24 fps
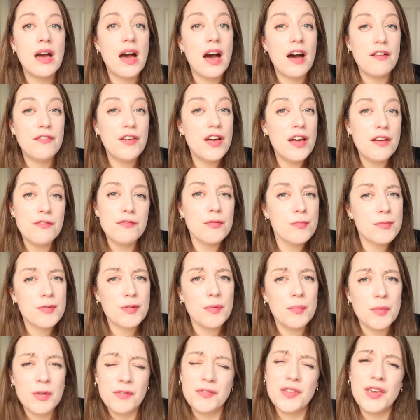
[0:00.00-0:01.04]
I've heard from
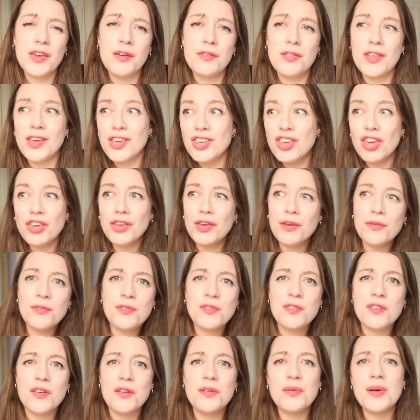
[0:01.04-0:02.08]
some of you that you
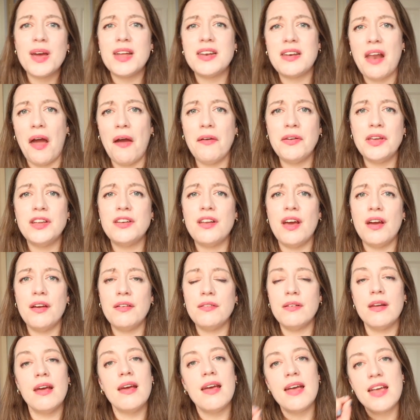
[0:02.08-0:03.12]
used to and now you
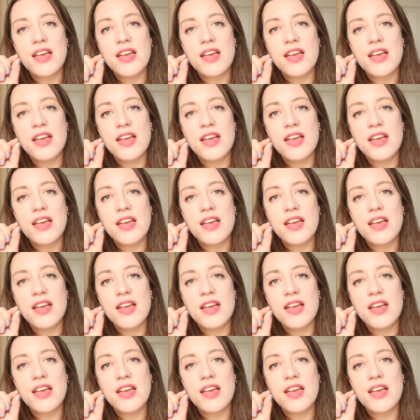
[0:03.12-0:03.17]
don't.